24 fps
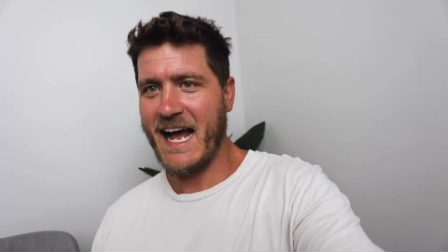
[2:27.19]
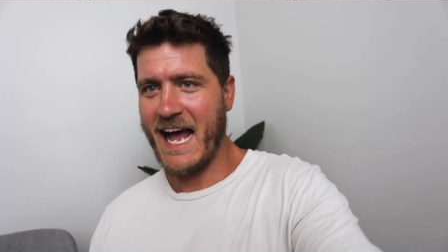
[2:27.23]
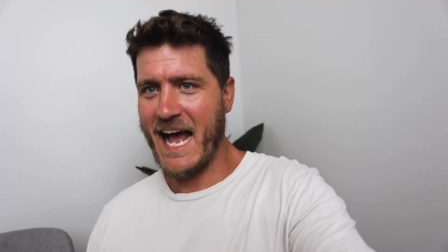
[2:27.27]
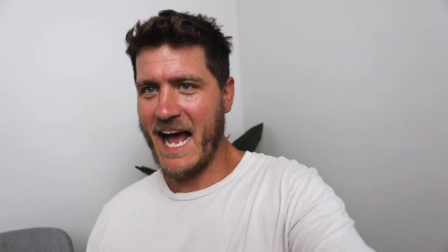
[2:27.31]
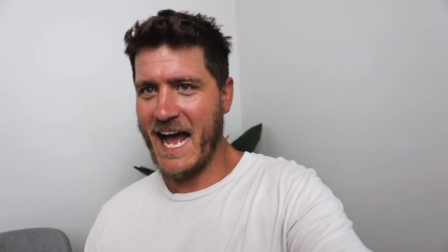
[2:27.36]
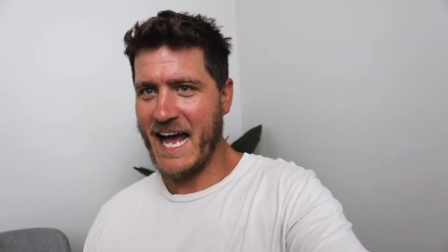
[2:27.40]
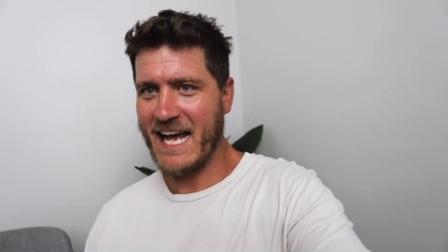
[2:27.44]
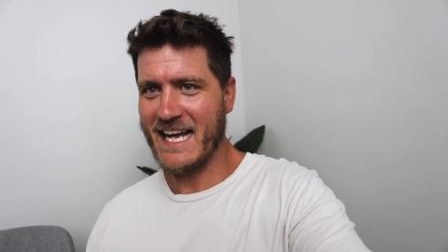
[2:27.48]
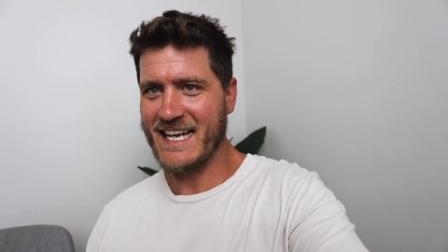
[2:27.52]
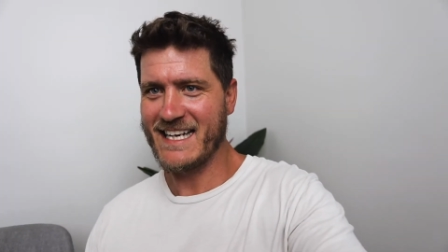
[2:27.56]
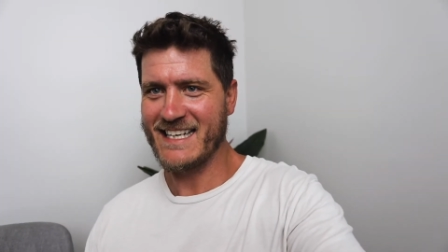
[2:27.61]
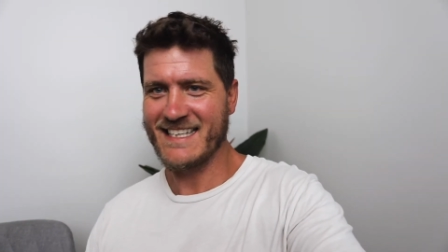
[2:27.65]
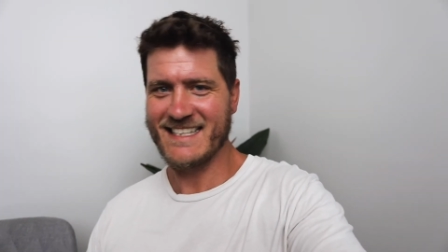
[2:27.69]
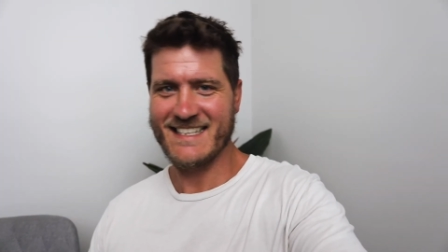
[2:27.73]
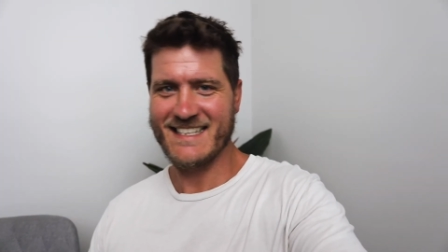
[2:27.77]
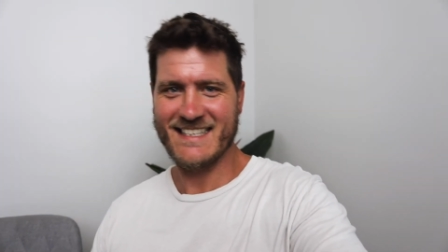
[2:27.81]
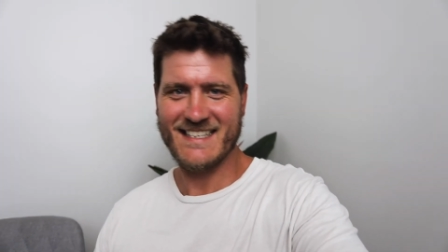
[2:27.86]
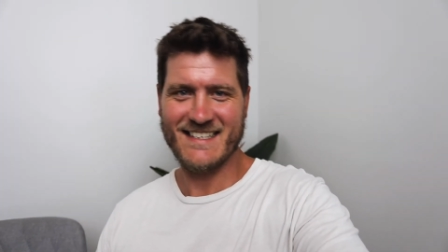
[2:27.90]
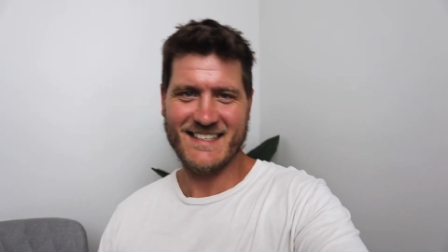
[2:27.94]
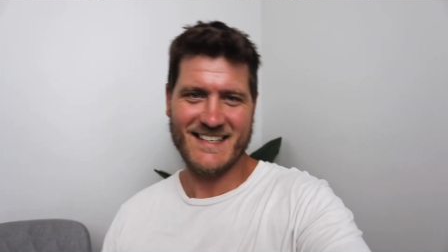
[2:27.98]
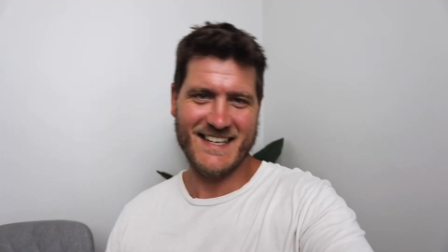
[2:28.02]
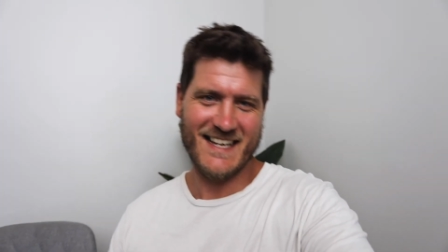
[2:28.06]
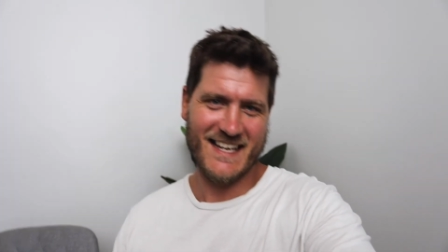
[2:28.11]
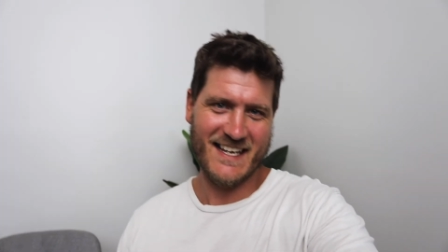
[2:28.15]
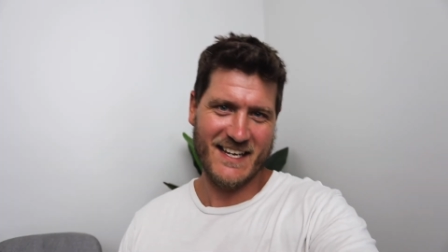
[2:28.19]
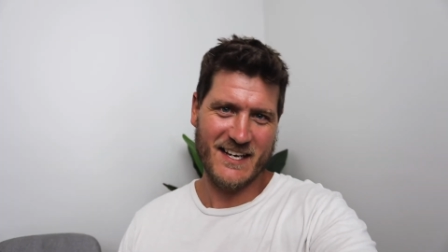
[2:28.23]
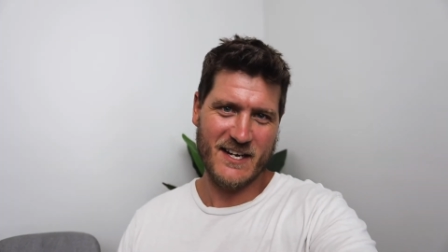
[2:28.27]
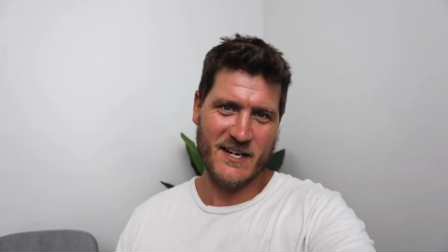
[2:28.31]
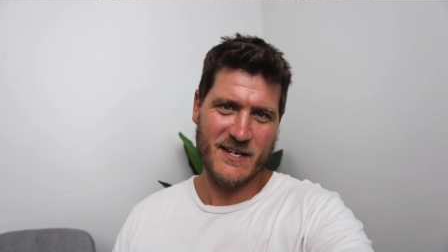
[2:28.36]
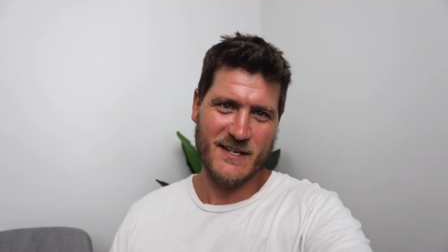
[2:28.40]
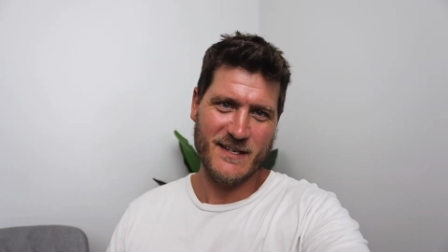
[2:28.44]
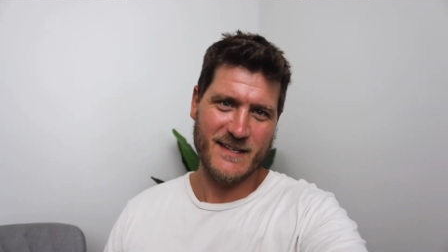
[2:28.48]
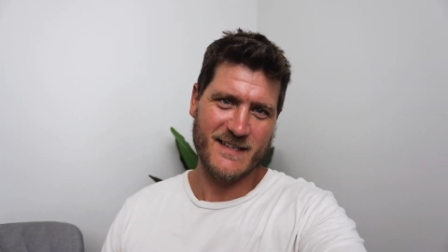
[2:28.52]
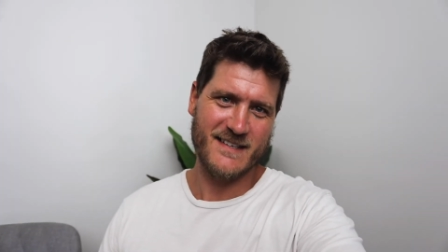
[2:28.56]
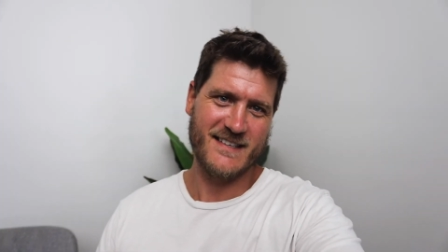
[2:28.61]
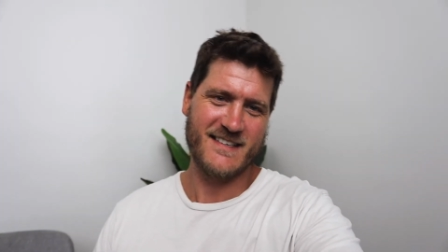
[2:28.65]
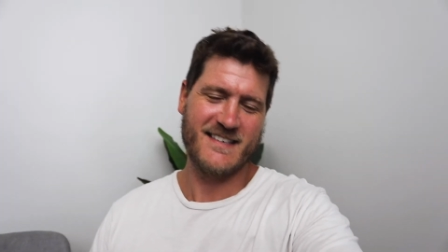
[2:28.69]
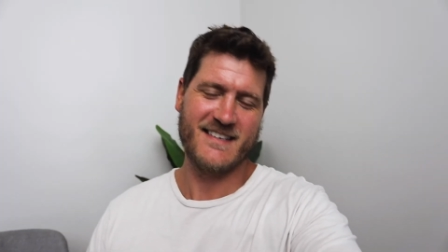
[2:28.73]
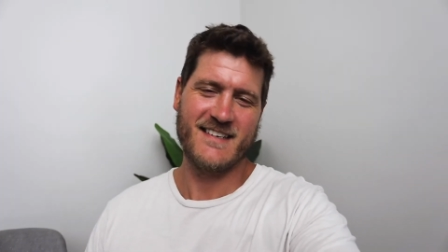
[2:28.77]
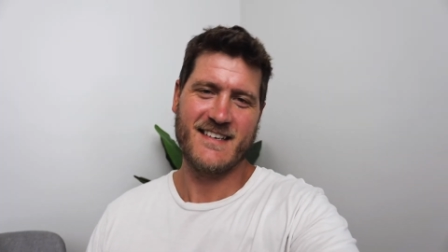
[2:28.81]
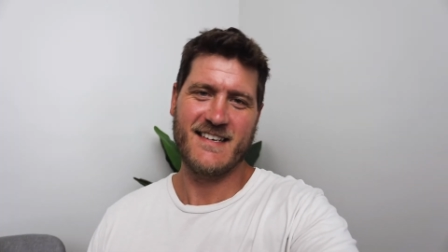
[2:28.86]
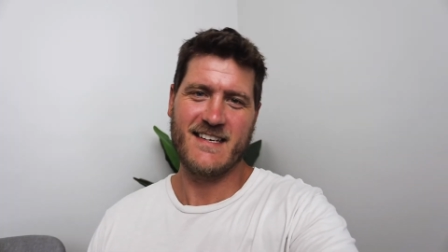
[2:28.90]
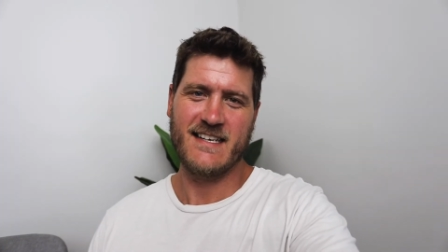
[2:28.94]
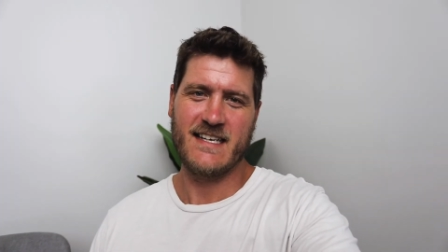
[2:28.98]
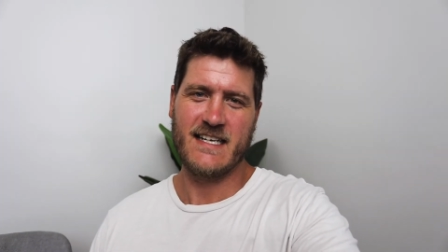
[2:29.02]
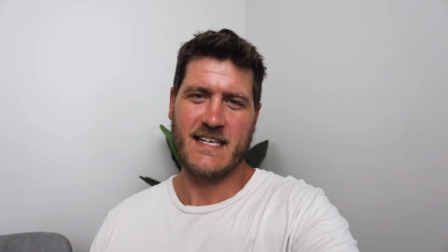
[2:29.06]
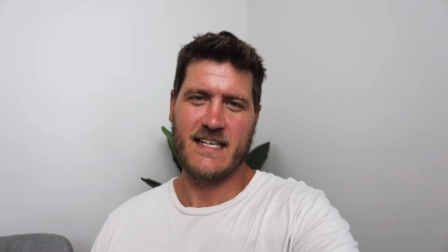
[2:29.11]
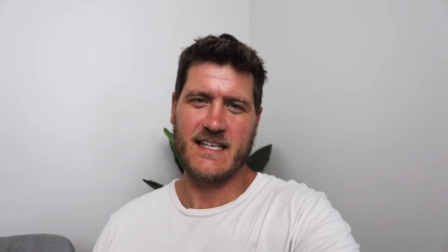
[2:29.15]
Ah, there you go.
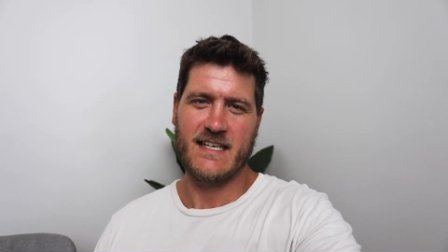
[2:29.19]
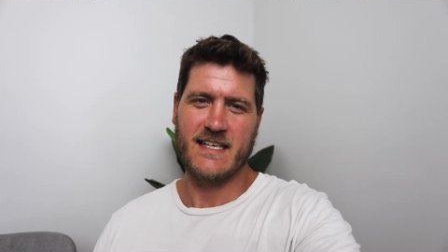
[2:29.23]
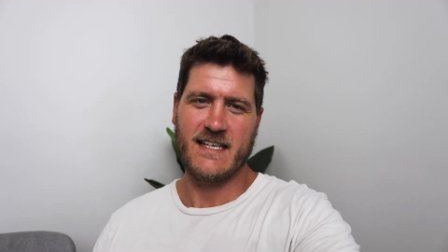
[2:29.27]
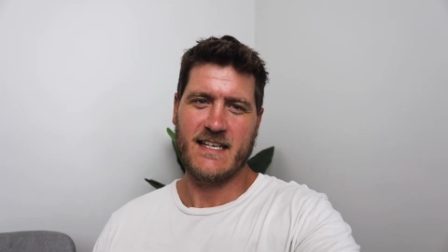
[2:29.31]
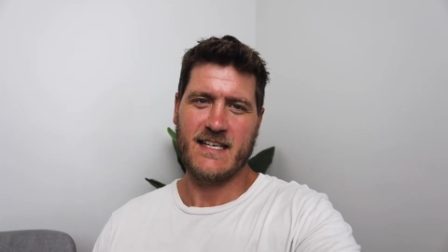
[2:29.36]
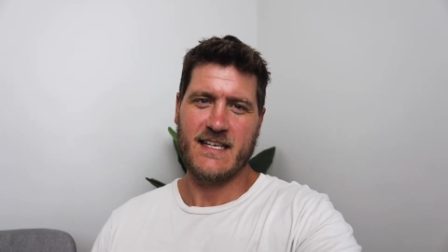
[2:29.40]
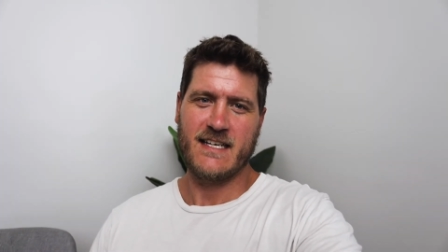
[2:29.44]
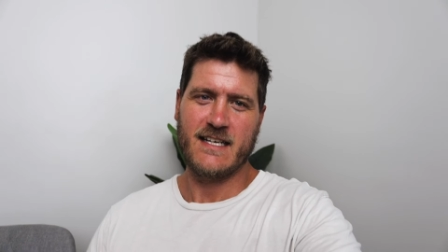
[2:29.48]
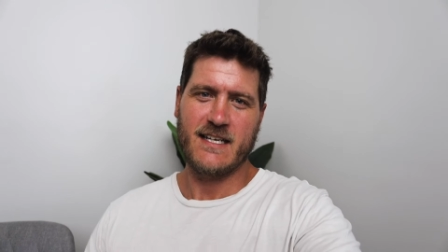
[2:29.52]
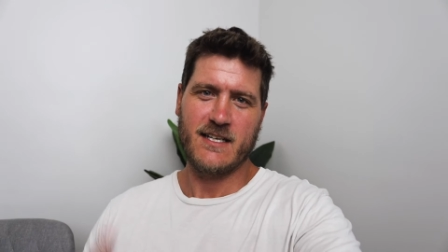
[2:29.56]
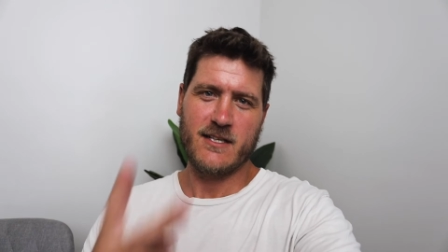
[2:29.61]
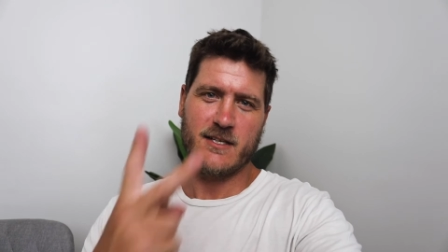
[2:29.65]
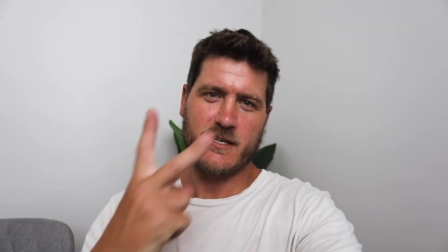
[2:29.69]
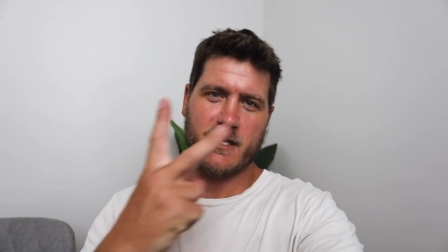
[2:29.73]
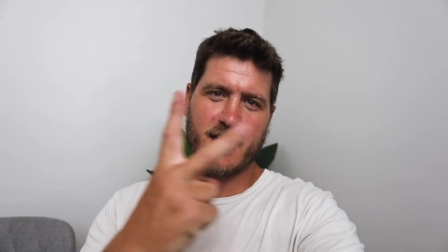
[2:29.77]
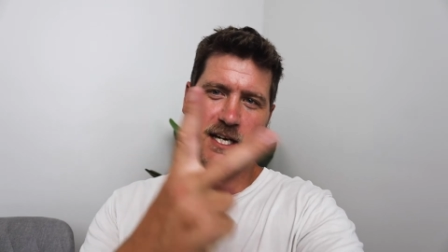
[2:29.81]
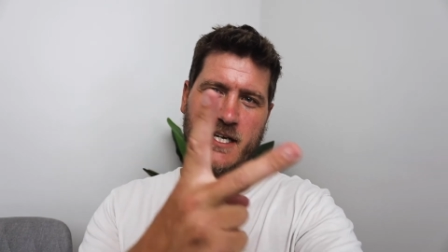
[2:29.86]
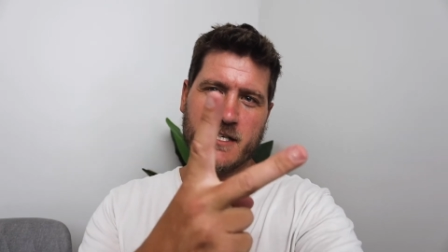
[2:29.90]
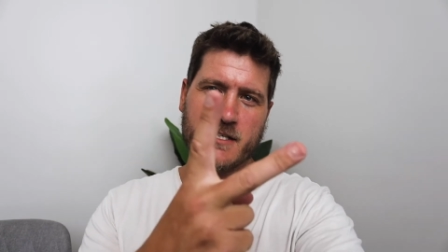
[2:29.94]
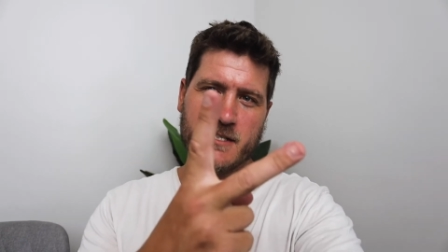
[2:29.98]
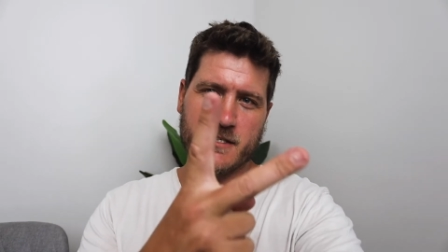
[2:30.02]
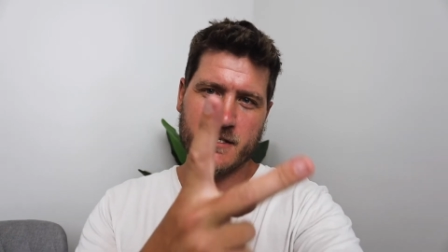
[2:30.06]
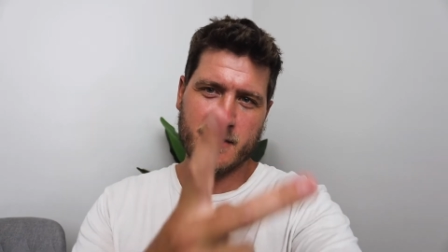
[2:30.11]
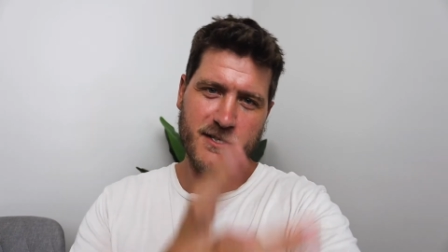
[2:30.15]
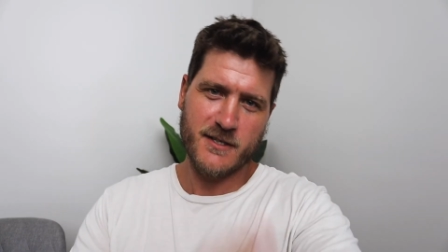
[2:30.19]
Location